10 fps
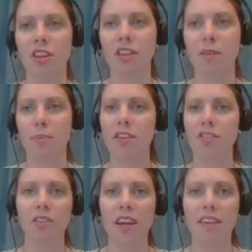please
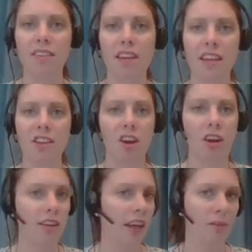don't hesitate to
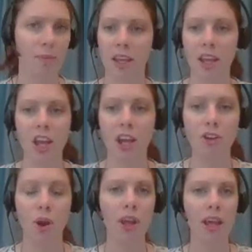contact me."
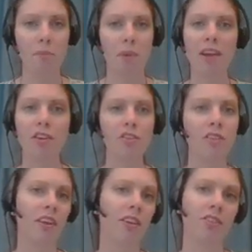No, in bad news
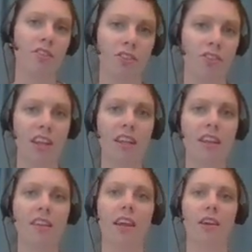letters, you're sending the
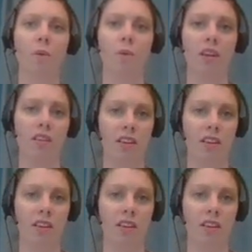letter once it's